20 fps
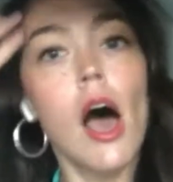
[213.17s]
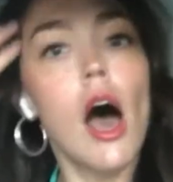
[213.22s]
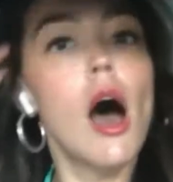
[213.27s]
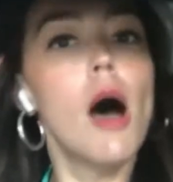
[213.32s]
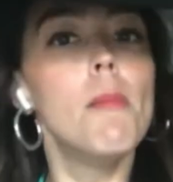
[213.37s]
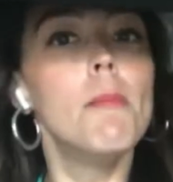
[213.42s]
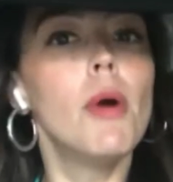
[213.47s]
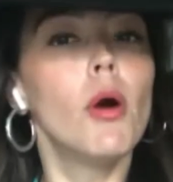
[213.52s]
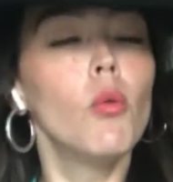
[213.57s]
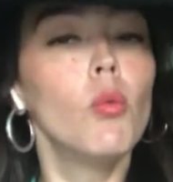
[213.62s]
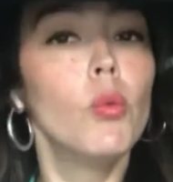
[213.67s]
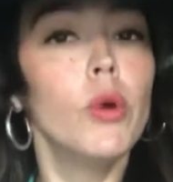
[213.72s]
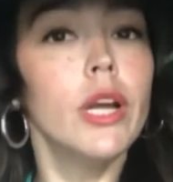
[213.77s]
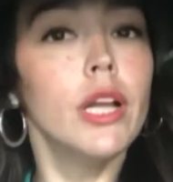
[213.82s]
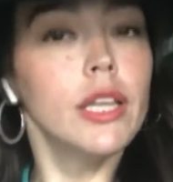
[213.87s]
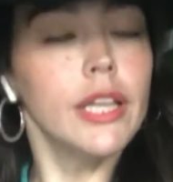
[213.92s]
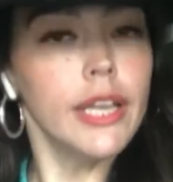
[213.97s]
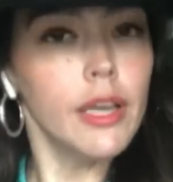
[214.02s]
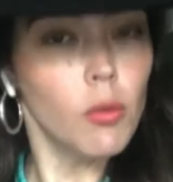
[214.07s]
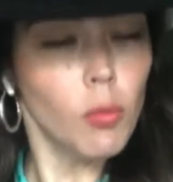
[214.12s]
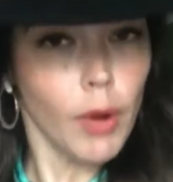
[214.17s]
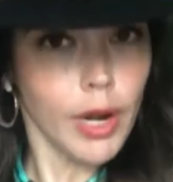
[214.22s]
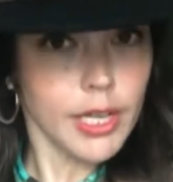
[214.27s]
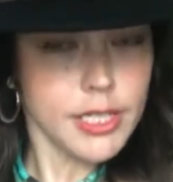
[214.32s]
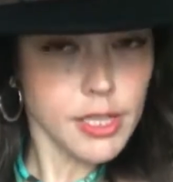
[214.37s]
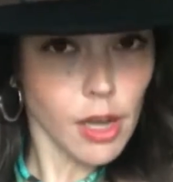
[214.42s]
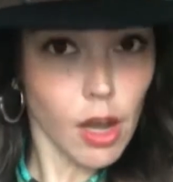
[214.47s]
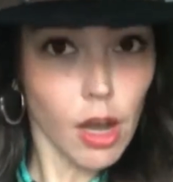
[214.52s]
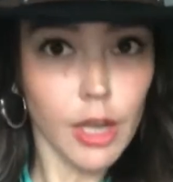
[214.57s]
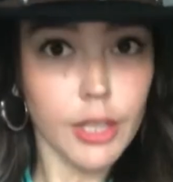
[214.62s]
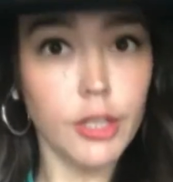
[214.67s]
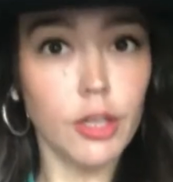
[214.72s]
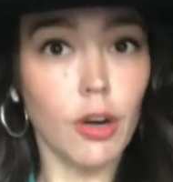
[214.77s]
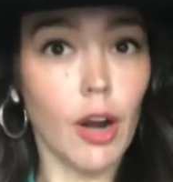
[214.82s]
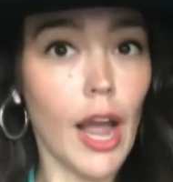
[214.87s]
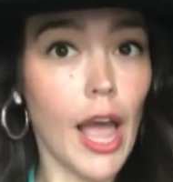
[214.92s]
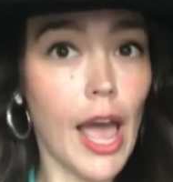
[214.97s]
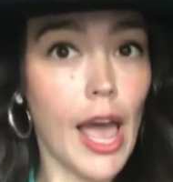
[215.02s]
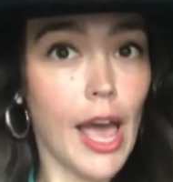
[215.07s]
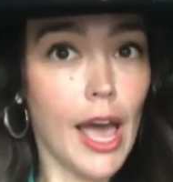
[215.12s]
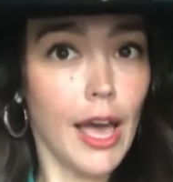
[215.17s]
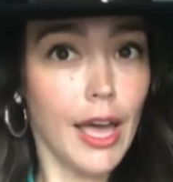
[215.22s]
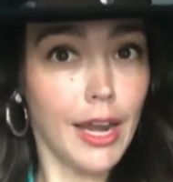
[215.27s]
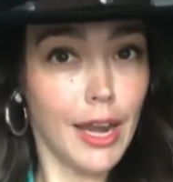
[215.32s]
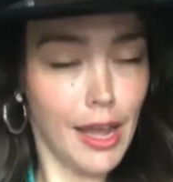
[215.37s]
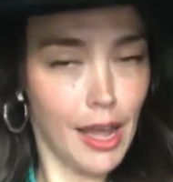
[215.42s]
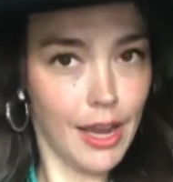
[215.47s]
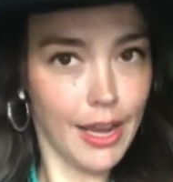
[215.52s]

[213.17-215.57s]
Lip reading: But really when it's on your head,